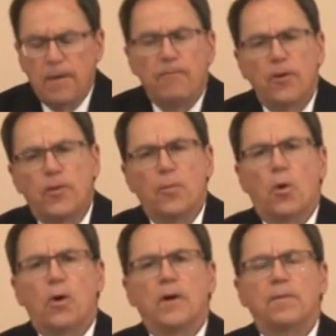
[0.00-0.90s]

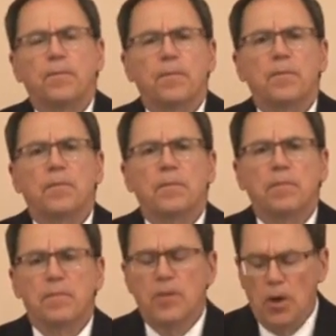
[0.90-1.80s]
Furthermore,
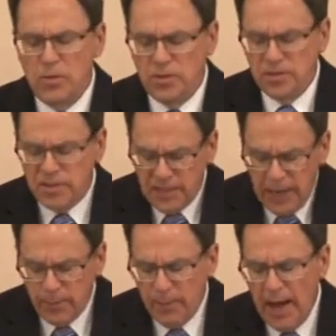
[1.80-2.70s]
those
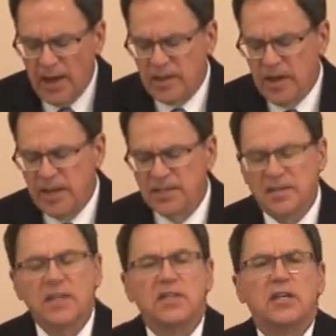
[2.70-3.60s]
same Amalekites
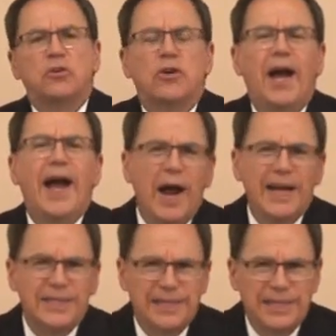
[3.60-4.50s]
continue to
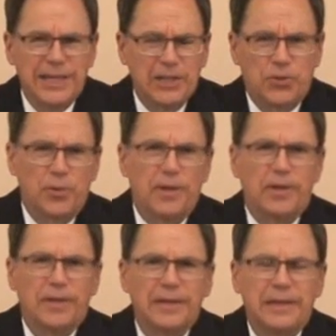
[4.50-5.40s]
harass
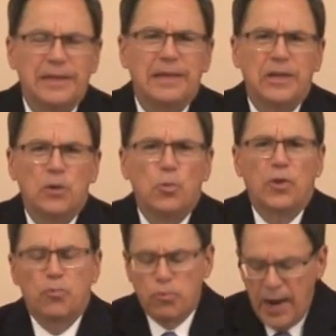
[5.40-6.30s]
Israel
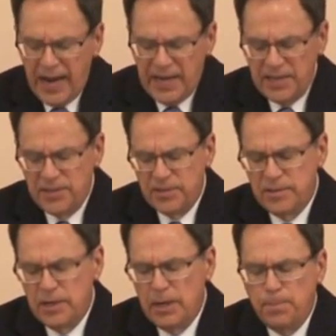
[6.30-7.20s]
with
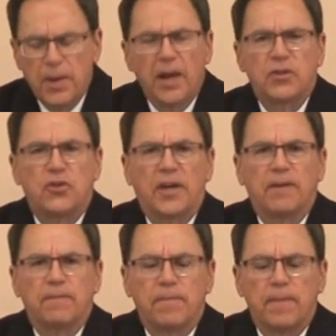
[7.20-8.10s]
raids and
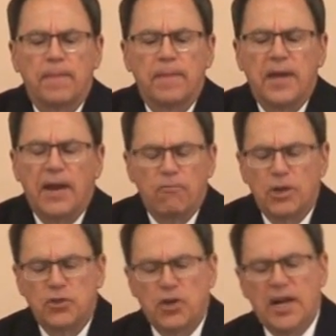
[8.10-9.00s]
pillaging
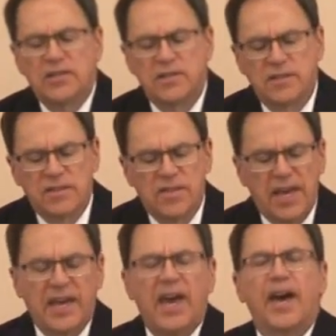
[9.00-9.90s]
every chance
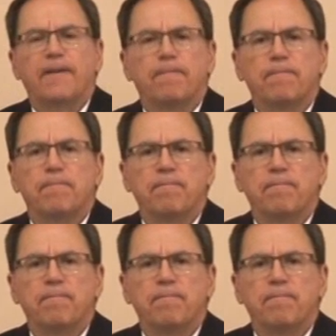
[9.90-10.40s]
they get.